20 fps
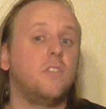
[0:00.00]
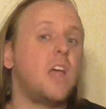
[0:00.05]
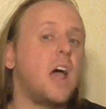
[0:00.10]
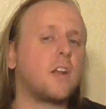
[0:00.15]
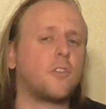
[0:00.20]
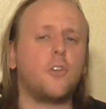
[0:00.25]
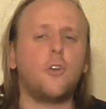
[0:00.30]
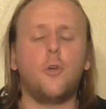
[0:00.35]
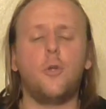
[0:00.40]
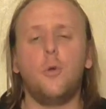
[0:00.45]

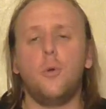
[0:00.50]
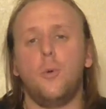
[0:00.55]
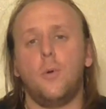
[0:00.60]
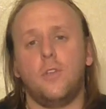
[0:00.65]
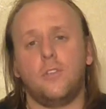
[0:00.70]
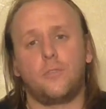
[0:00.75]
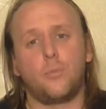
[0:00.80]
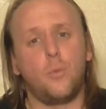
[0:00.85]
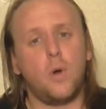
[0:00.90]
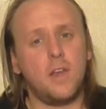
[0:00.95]
Doctor Who
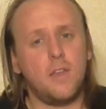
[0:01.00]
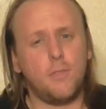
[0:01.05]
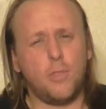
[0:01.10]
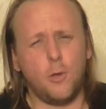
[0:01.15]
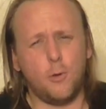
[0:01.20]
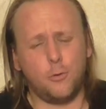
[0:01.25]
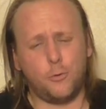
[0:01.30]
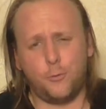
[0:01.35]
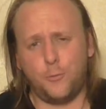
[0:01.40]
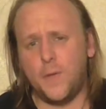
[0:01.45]
is one of
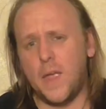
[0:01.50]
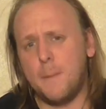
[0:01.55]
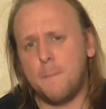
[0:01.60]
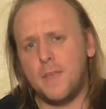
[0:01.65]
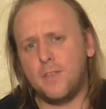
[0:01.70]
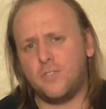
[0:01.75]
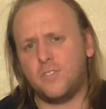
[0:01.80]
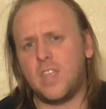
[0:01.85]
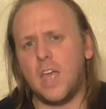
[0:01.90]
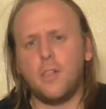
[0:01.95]
those
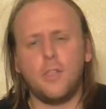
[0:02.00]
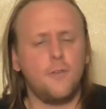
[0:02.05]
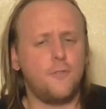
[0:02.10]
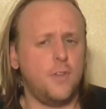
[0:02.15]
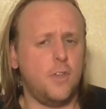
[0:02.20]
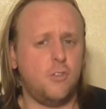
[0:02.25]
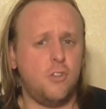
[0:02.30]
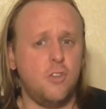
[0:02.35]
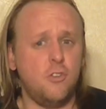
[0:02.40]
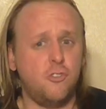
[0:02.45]
famous
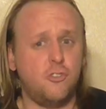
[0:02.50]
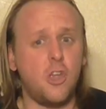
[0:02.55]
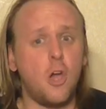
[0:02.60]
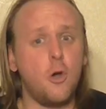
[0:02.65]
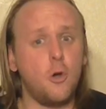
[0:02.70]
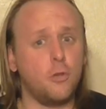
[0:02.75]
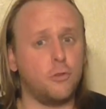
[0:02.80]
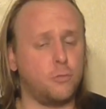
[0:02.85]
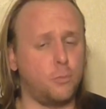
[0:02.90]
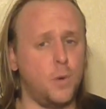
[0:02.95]
television
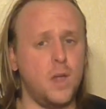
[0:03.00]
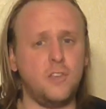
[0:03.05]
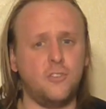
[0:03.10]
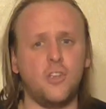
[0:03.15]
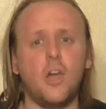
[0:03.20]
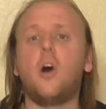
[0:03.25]
shows which,